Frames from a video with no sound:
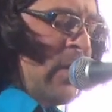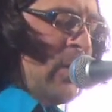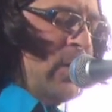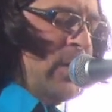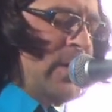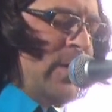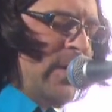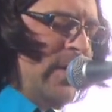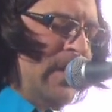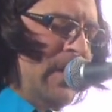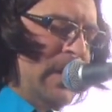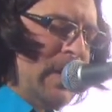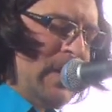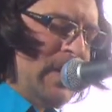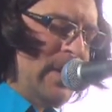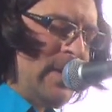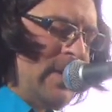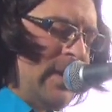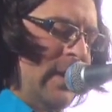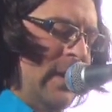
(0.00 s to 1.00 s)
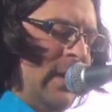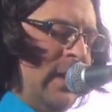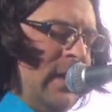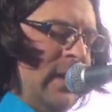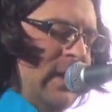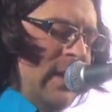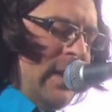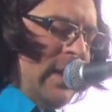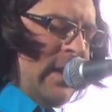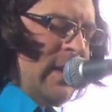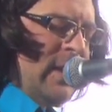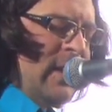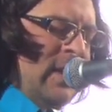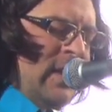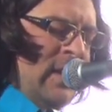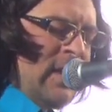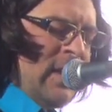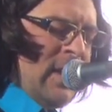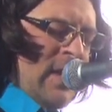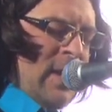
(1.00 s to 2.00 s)
It's not as fun
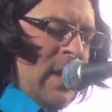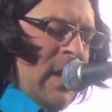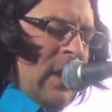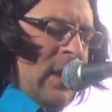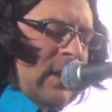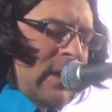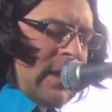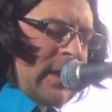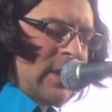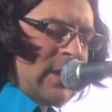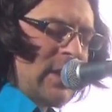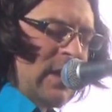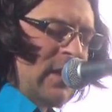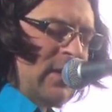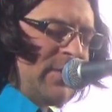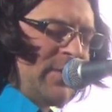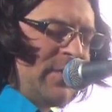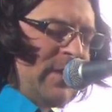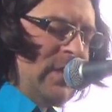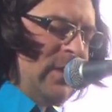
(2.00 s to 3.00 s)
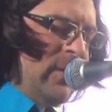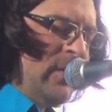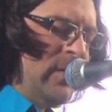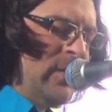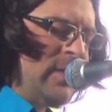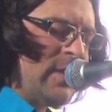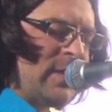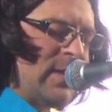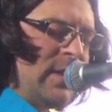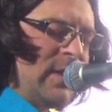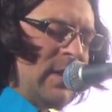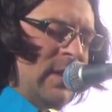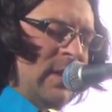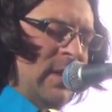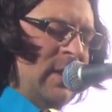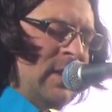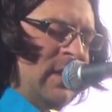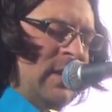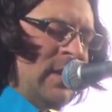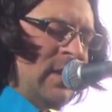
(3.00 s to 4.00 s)
as other groups I've played with,
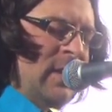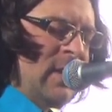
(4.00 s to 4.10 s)
but it